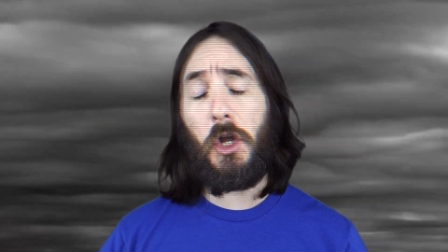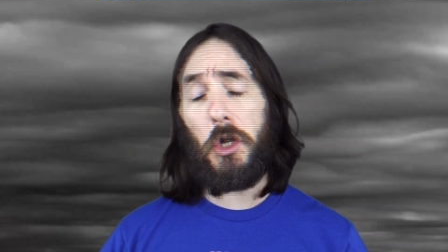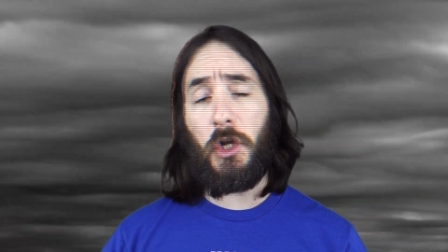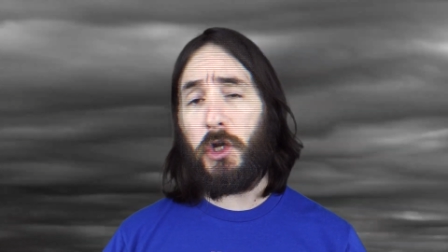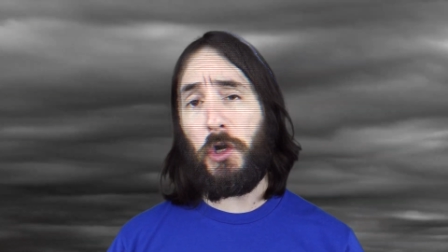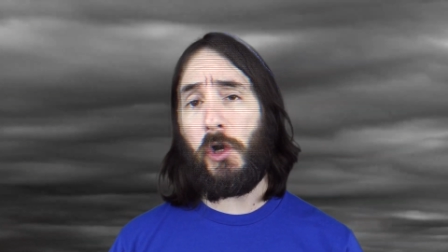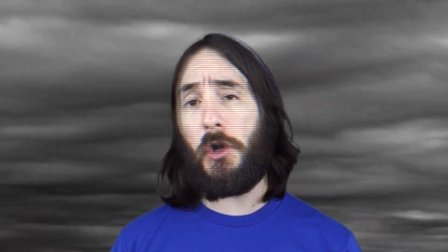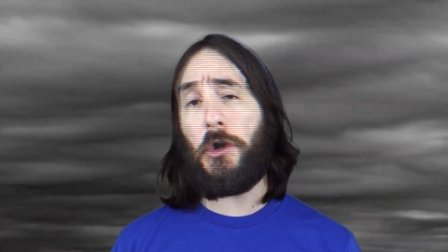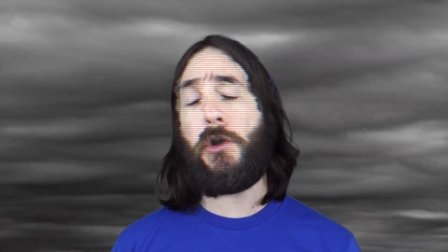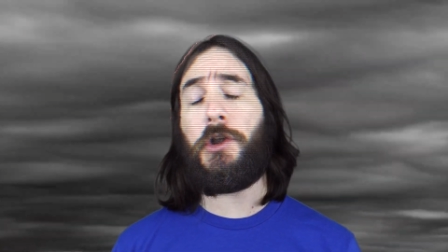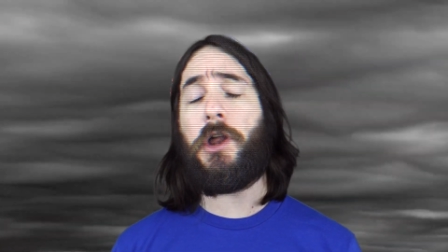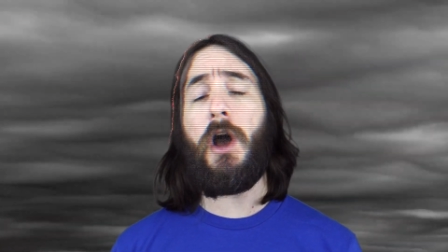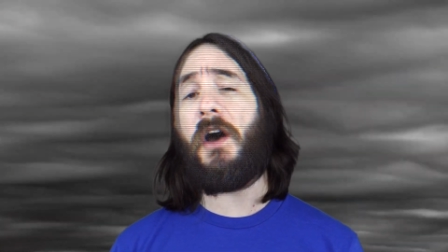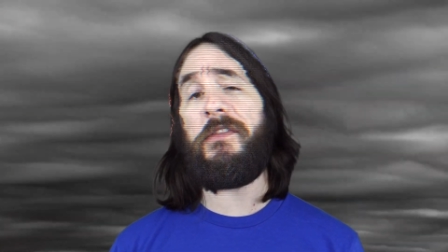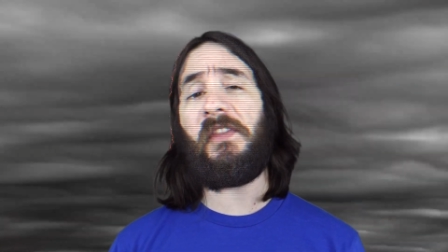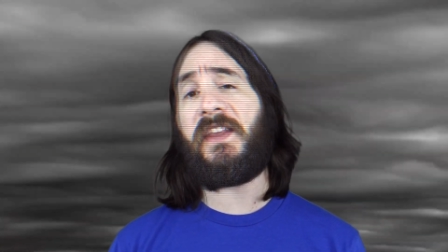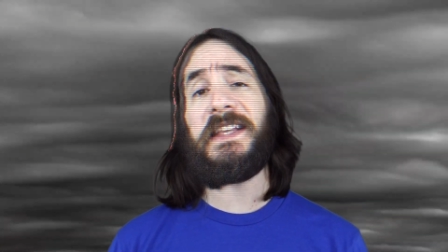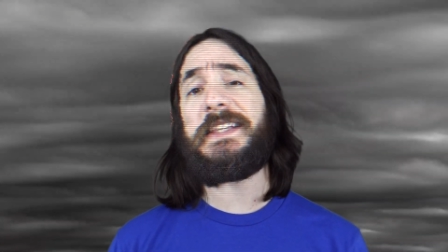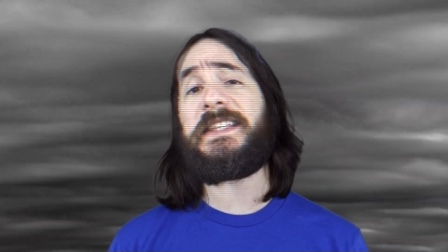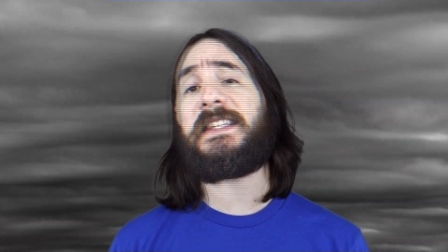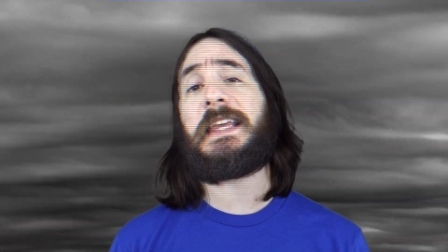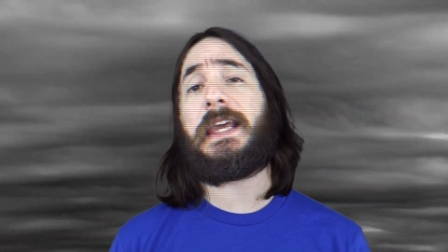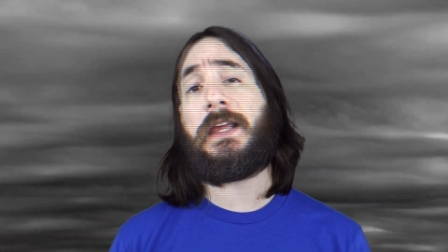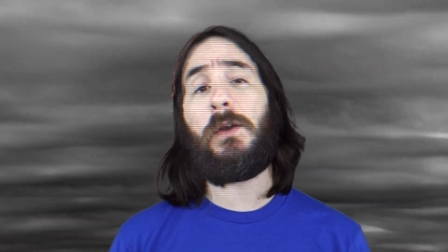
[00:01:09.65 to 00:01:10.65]
occurred on
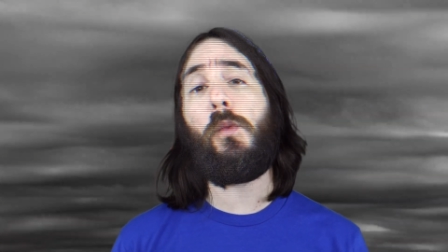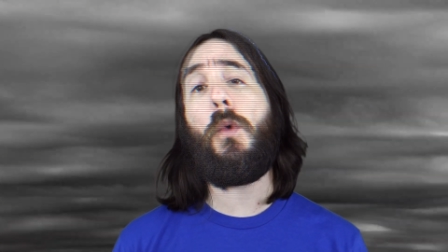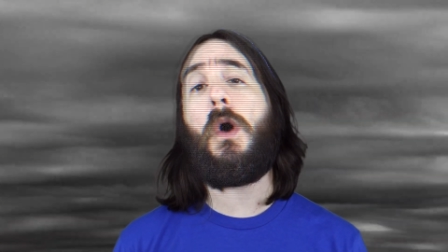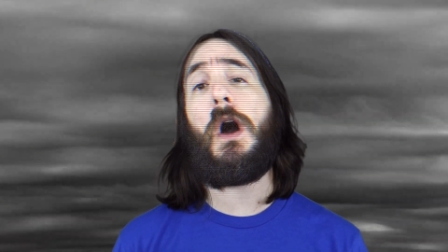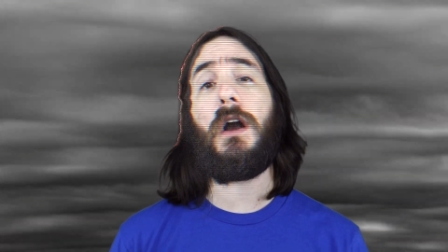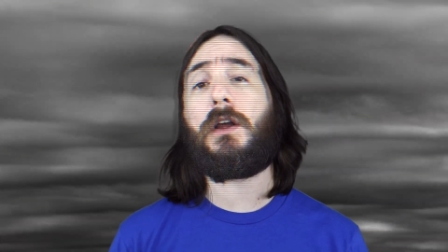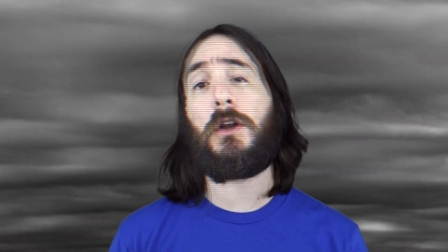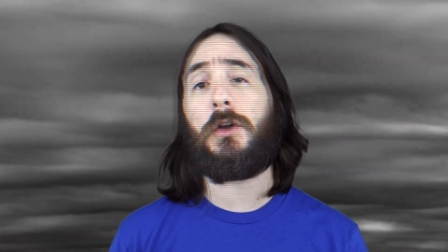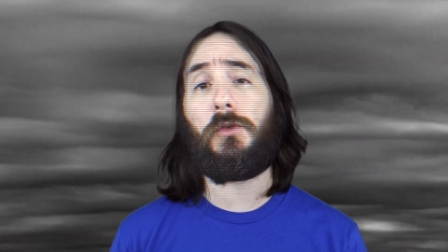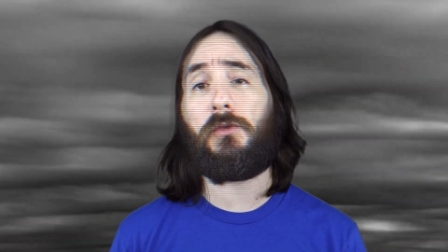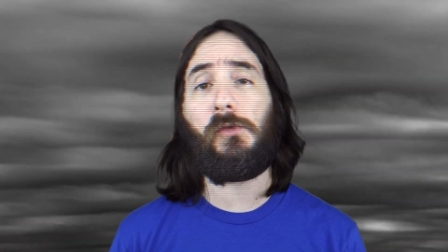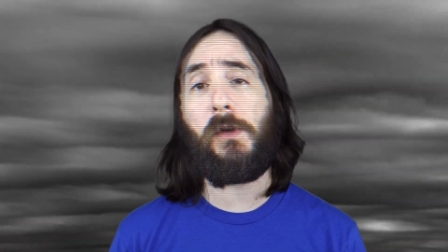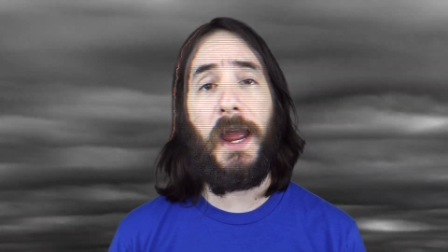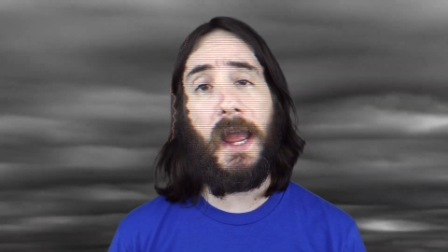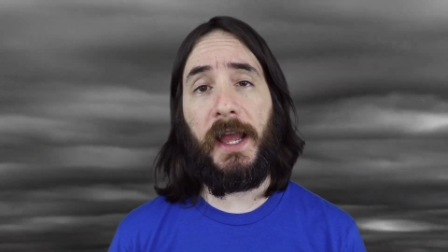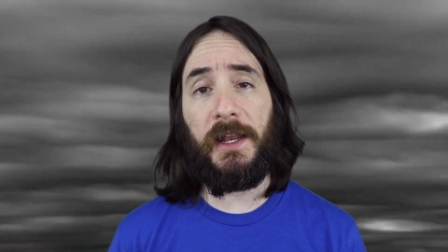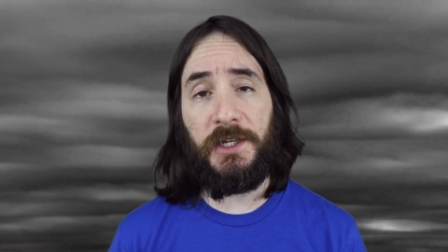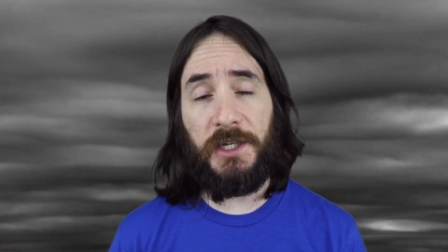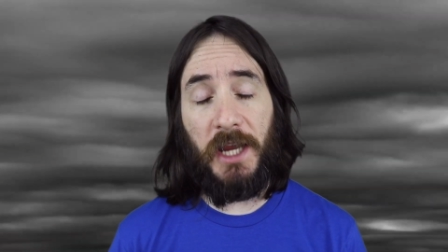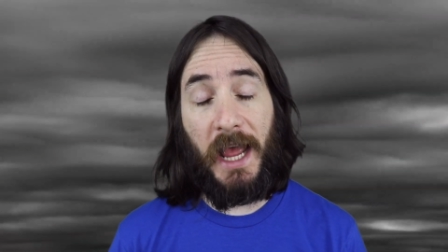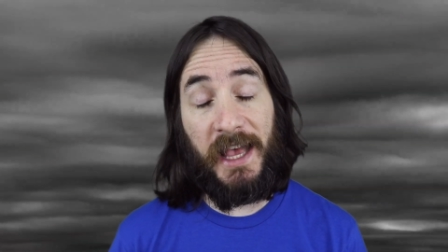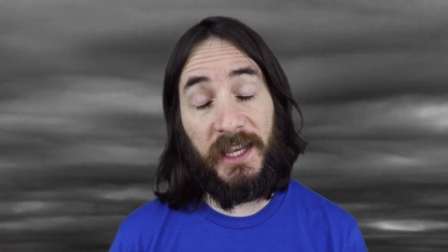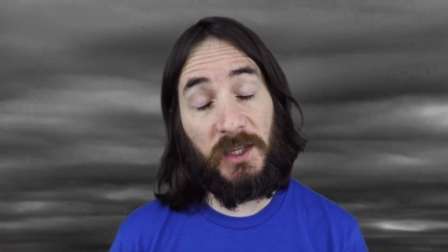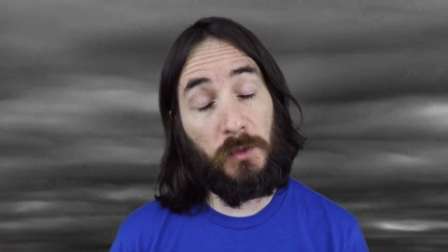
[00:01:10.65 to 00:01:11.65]
the Skinwalker
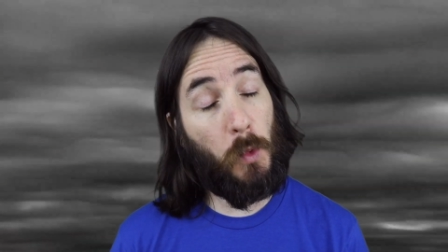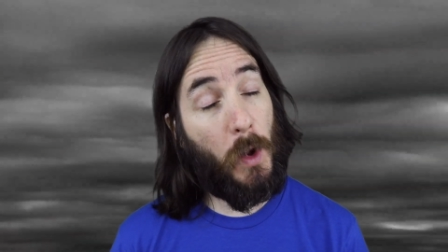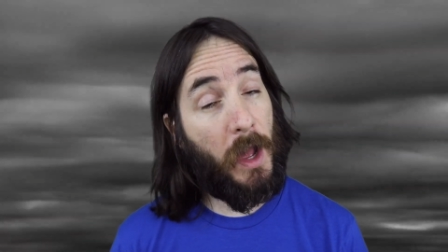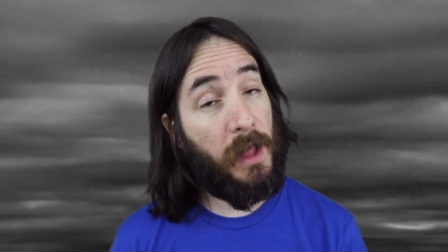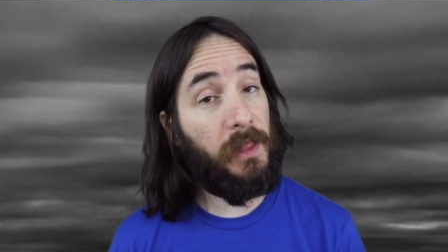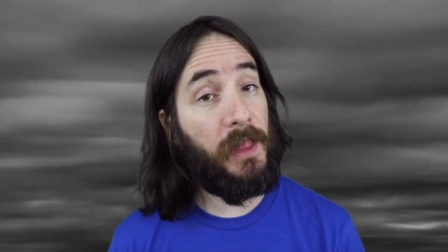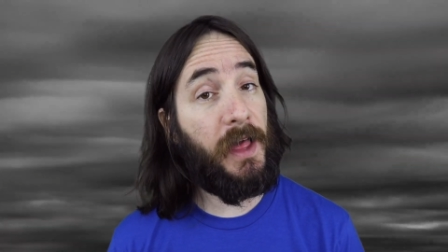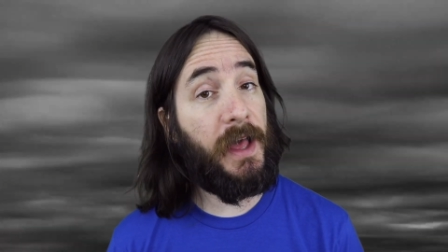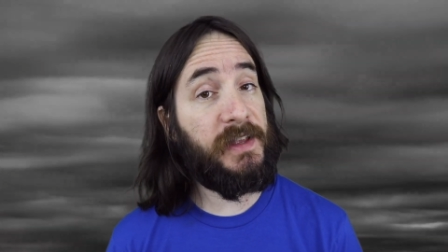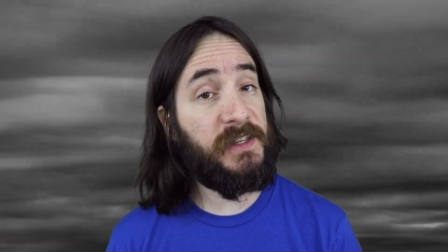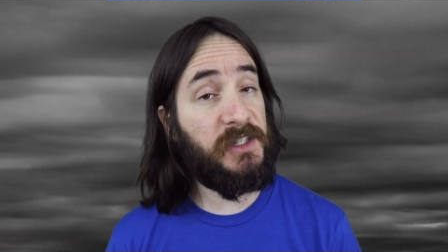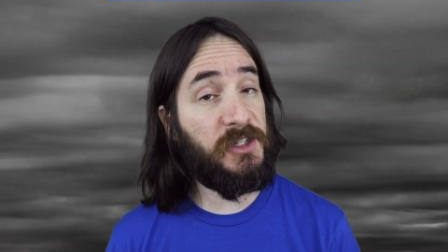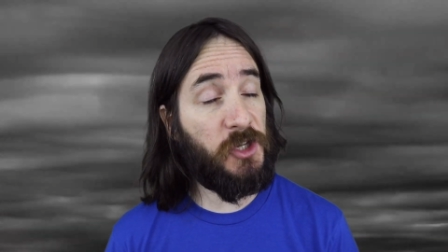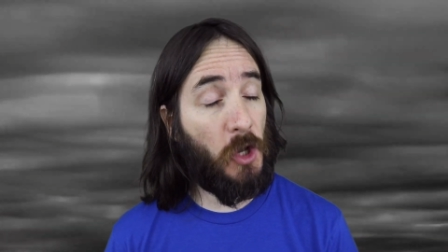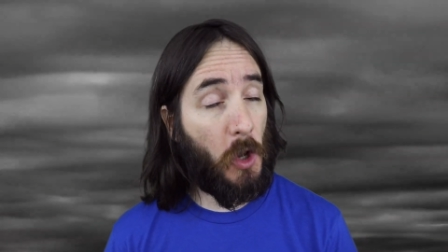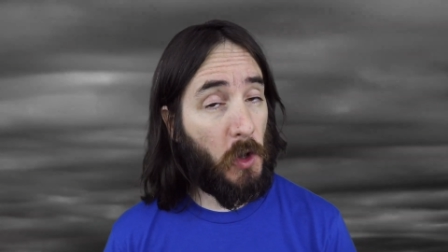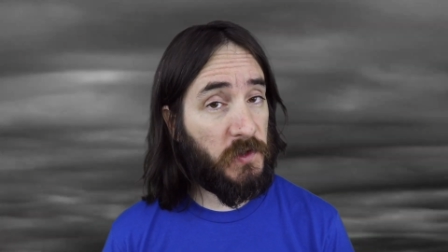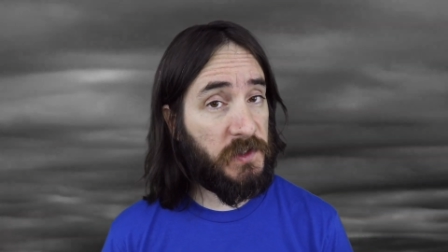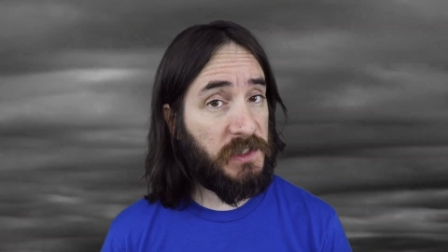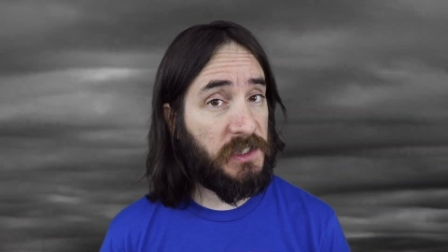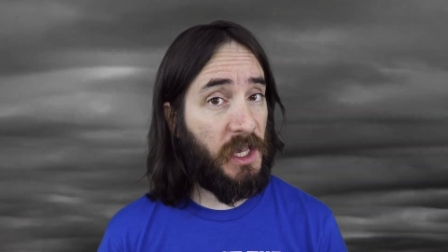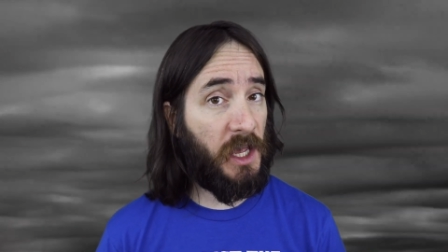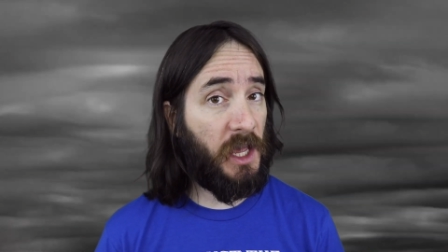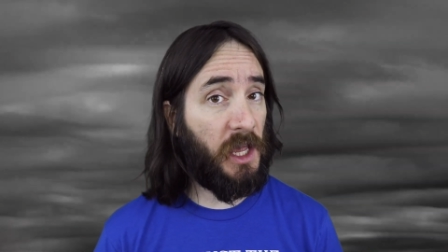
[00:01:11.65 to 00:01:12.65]
Ranch, as well as
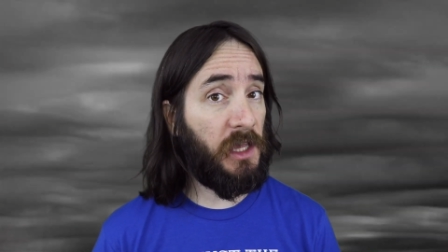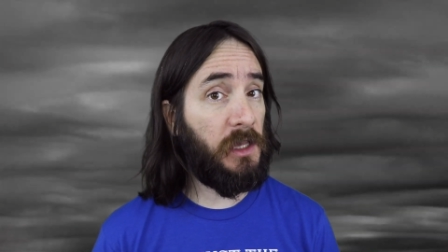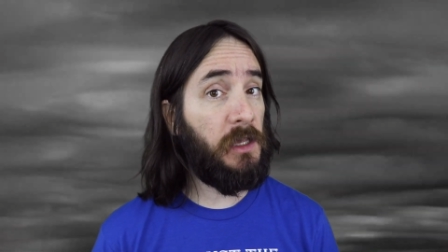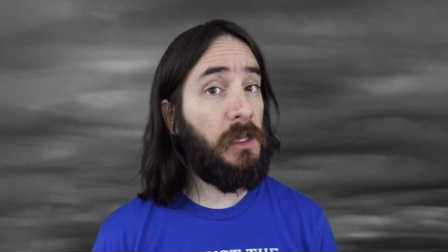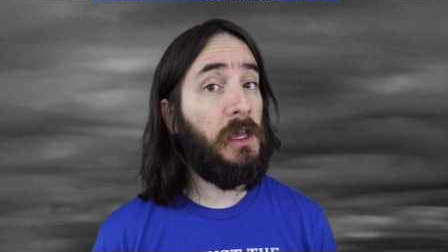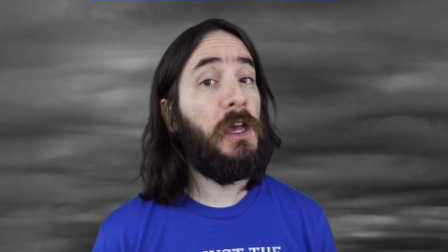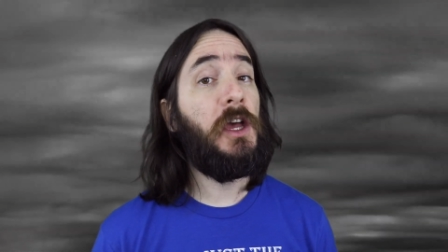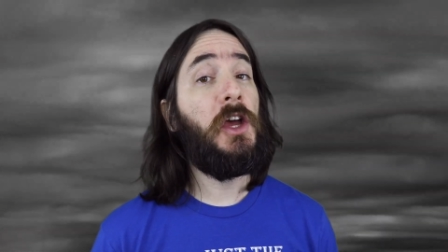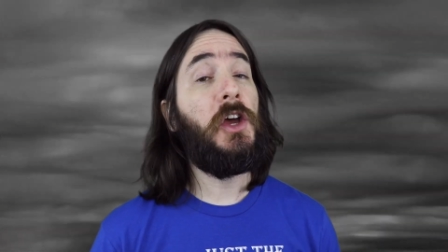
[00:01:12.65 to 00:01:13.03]
Dulce,